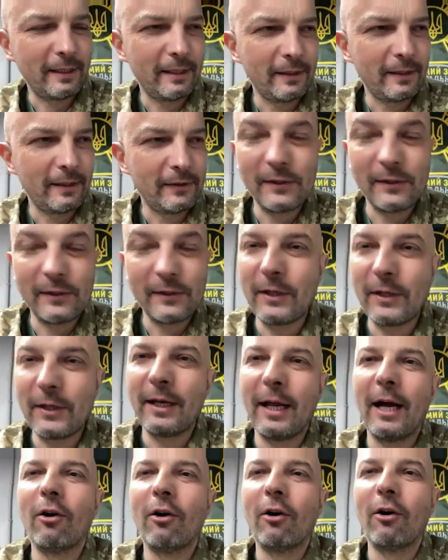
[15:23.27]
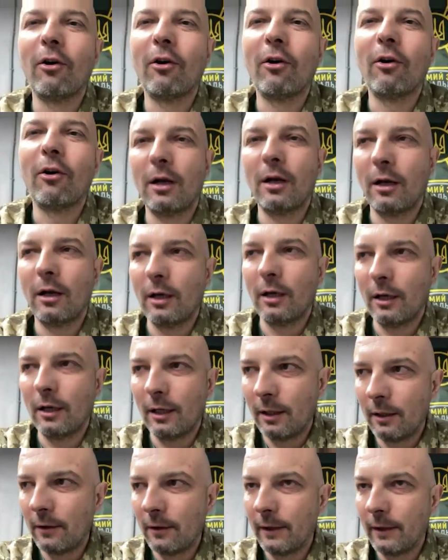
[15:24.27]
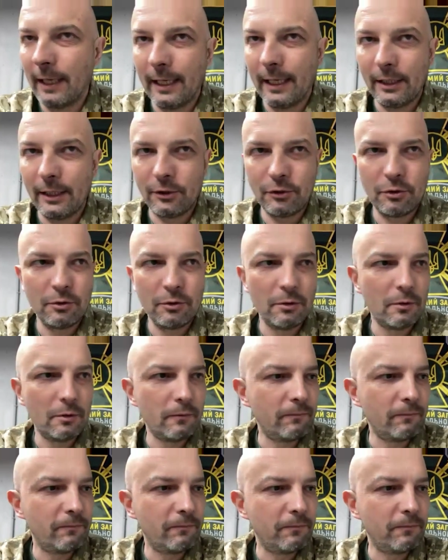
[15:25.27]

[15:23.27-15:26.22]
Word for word: uh, he's uh, 16 now, uh, they